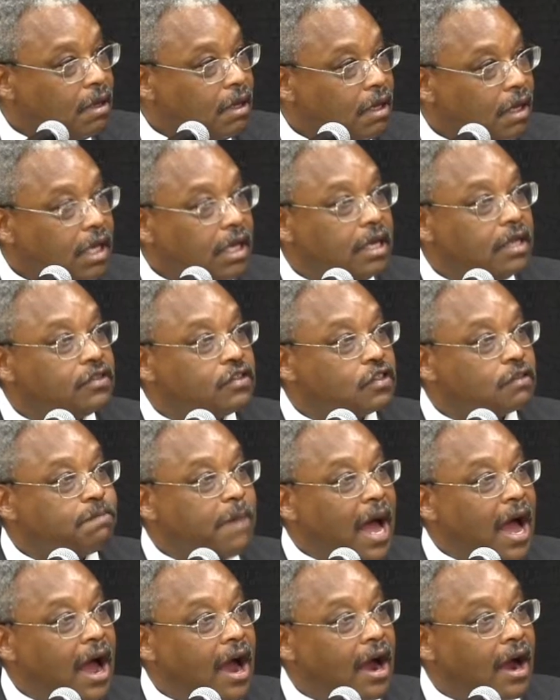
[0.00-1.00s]
He
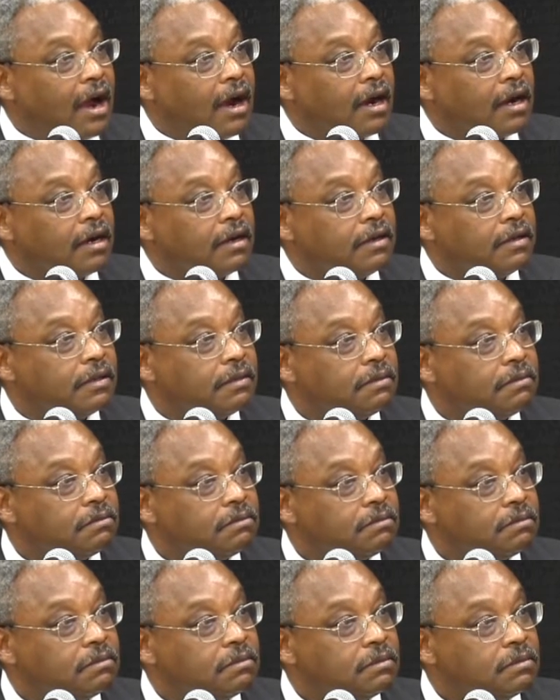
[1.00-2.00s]
inspired,
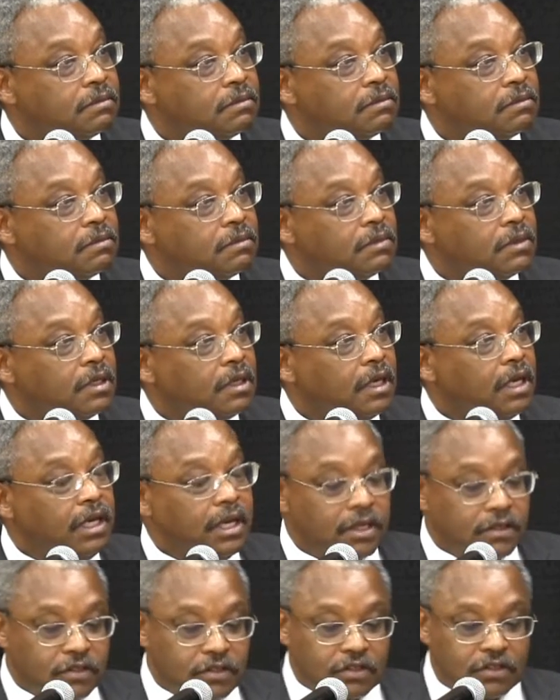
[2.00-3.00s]

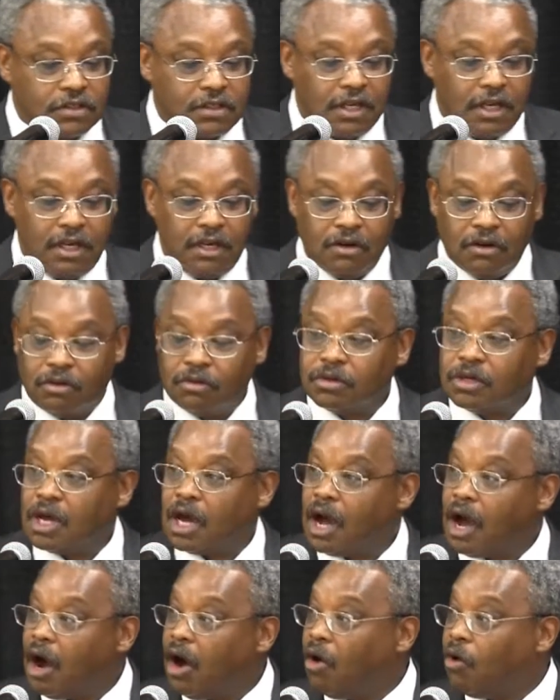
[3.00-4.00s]
he instilled
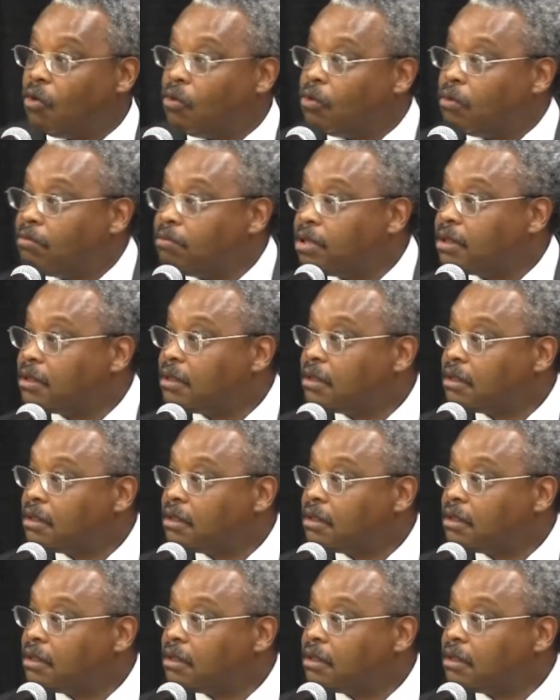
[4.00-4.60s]
hope,